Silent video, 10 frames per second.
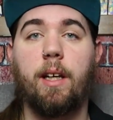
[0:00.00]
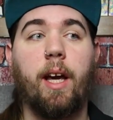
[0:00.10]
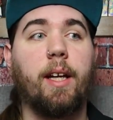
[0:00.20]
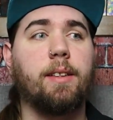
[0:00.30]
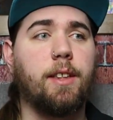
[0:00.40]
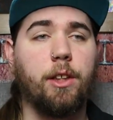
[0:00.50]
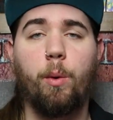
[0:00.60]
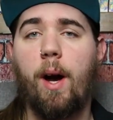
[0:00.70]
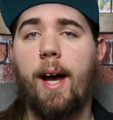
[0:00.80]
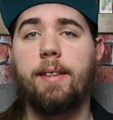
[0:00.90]
and
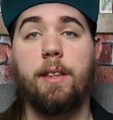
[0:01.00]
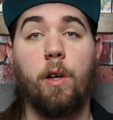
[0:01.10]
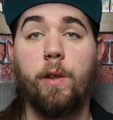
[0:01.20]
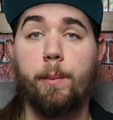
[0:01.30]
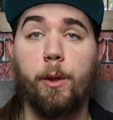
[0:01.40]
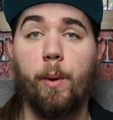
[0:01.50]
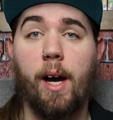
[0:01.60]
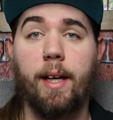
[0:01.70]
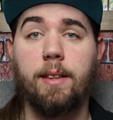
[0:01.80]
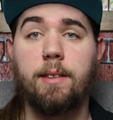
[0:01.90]
DUIs and
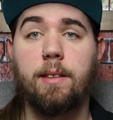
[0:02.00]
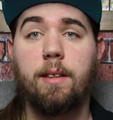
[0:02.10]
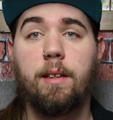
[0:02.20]
OWIs